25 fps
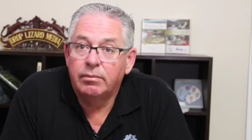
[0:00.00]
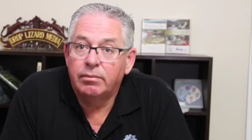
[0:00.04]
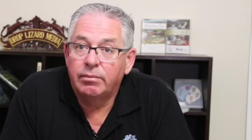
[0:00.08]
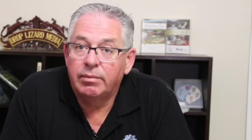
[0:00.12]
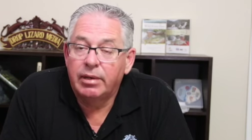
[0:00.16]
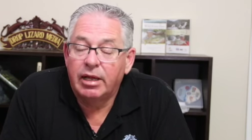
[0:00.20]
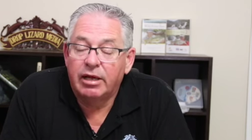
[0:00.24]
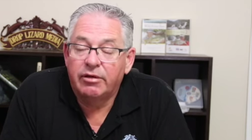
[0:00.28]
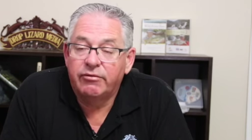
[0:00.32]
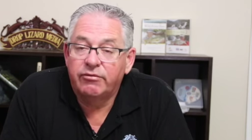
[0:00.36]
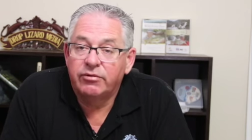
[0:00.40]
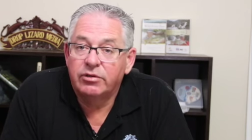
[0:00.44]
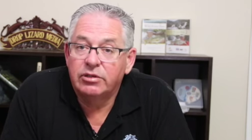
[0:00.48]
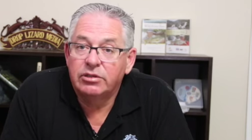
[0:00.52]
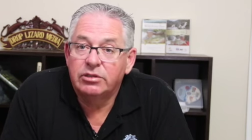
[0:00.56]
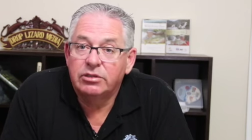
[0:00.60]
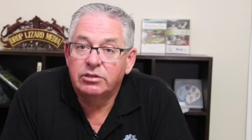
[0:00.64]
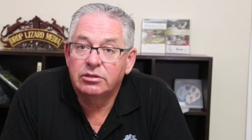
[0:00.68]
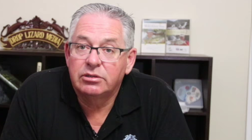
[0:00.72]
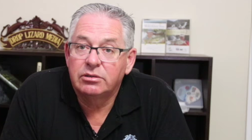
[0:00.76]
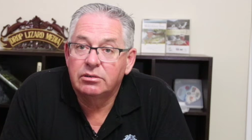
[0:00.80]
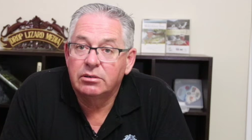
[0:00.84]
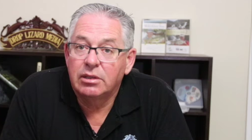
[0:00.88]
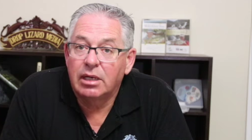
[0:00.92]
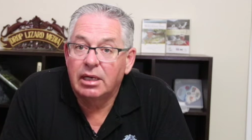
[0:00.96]

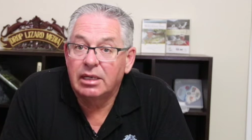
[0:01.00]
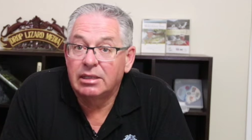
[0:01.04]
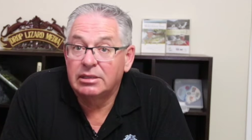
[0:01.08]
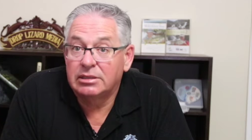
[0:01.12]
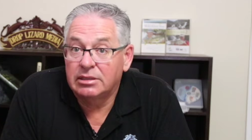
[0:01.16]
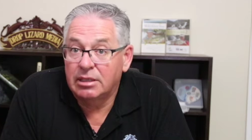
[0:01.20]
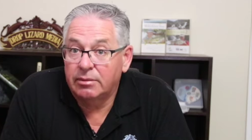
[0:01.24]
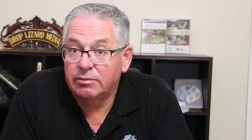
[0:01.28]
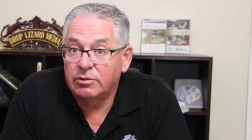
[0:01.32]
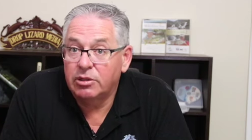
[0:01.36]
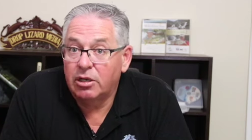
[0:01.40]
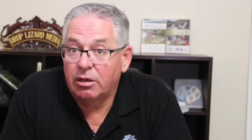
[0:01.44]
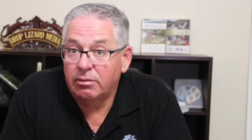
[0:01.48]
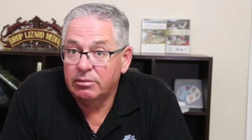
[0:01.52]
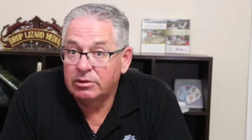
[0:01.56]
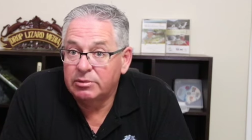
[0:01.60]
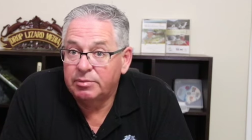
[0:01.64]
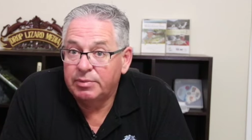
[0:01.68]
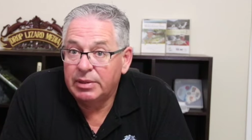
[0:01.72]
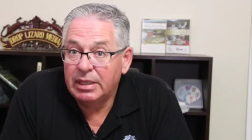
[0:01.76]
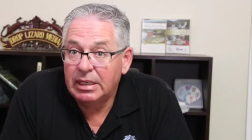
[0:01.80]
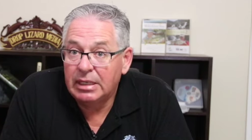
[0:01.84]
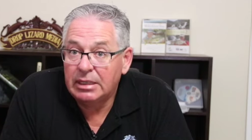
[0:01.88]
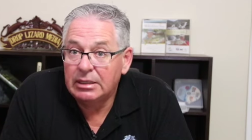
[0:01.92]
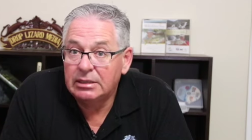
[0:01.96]
blackfish and sometimes
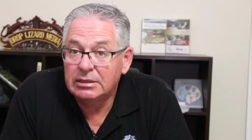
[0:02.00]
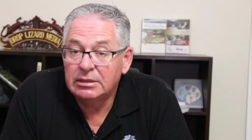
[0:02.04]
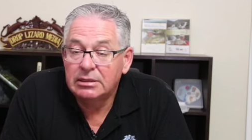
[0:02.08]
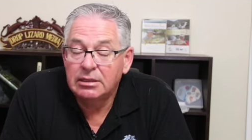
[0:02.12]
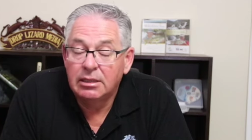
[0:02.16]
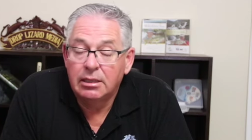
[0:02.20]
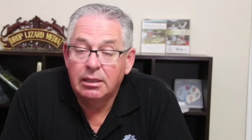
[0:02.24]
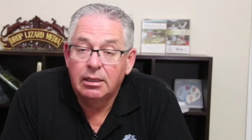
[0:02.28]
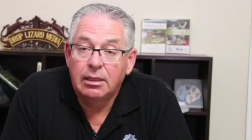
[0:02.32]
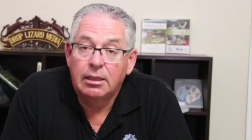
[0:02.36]
pigs.